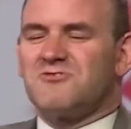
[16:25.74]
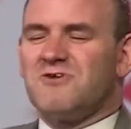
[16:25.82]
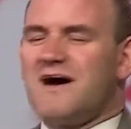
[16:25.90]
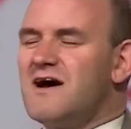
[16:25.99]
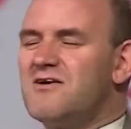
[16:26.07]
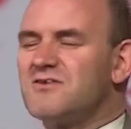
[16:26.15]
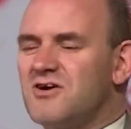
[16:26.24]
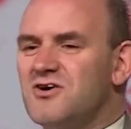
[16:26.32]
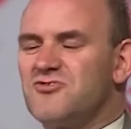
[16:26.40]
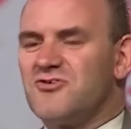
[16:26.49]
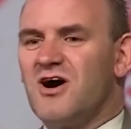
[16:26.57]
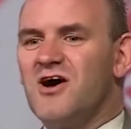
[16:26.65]
Ground
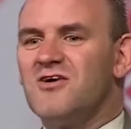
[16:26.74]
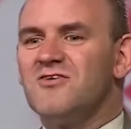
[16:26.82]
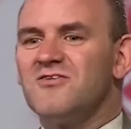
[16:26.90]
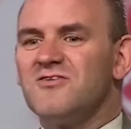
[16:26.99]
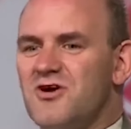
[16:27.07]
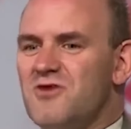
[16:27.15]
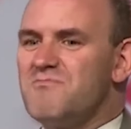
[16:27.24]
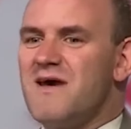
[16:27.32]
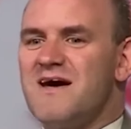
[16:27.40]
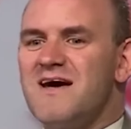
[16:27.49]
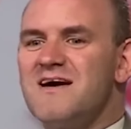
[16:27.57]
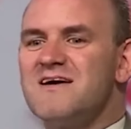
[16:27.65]
control to
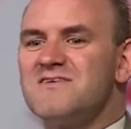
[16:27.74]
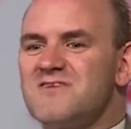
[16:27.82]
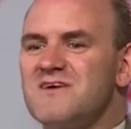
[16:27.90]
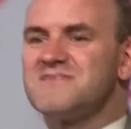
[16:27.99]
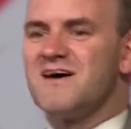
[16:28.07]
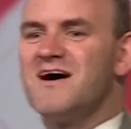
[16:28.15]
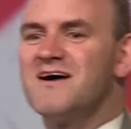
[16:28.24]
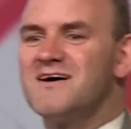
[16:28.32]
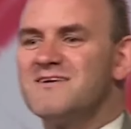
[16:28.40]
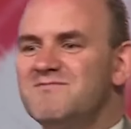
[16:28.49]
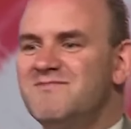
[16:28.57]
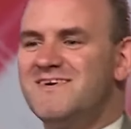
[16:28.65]
Major
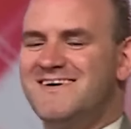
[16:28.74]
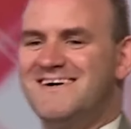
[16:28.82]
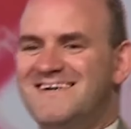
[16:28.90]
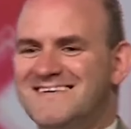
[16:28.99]
Tom.